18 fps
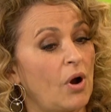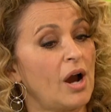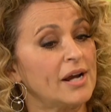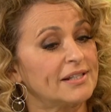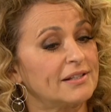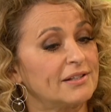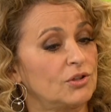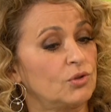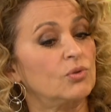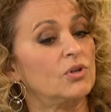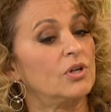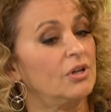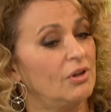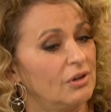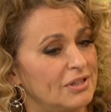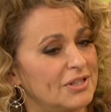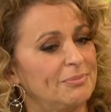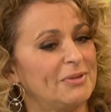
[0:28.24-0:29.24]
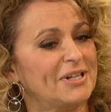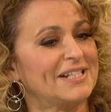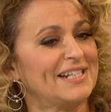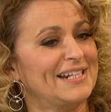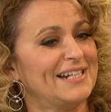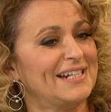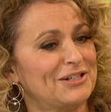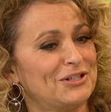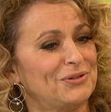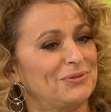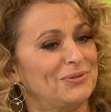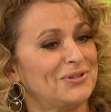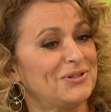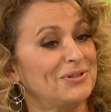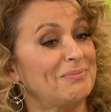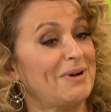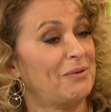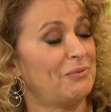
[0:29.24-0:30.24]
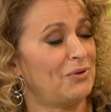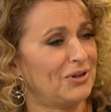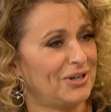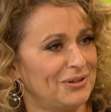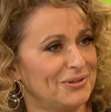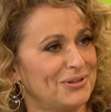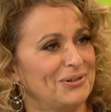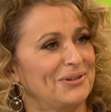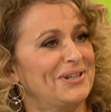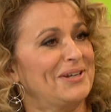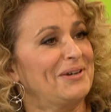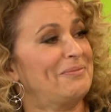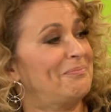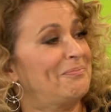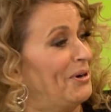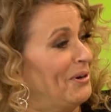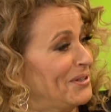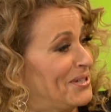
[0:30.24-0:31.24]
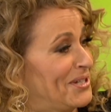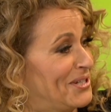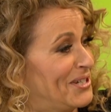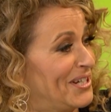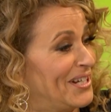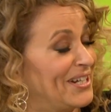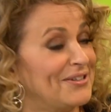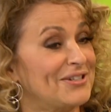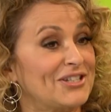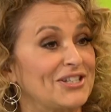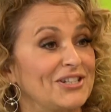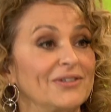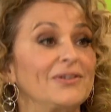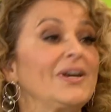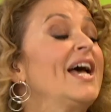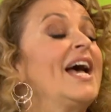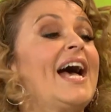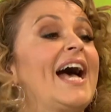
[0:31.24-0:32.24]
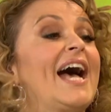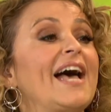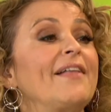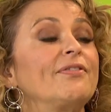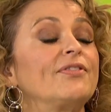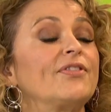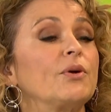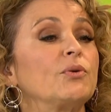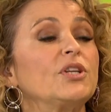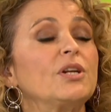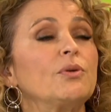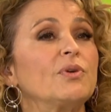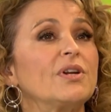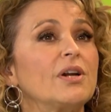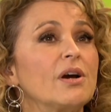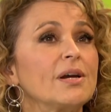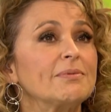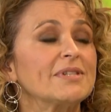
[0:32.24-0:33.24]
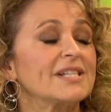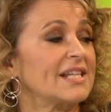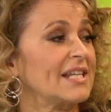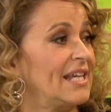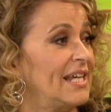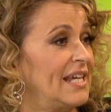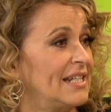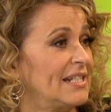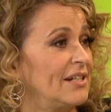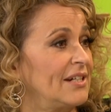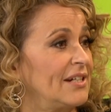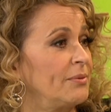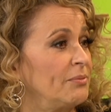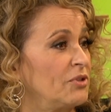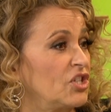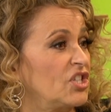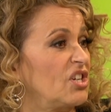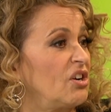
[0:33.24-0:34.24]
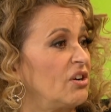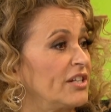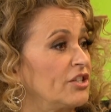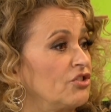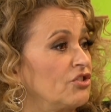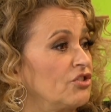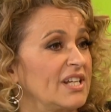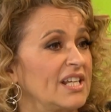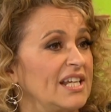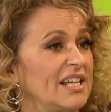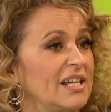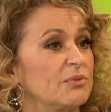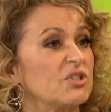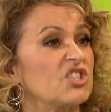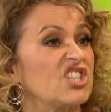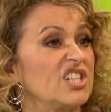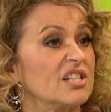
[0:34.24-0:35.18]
I talk a lot to my teenage daughter about what goes on at a party she goes to. And, you know, when I was a kid and I was started drinking, it was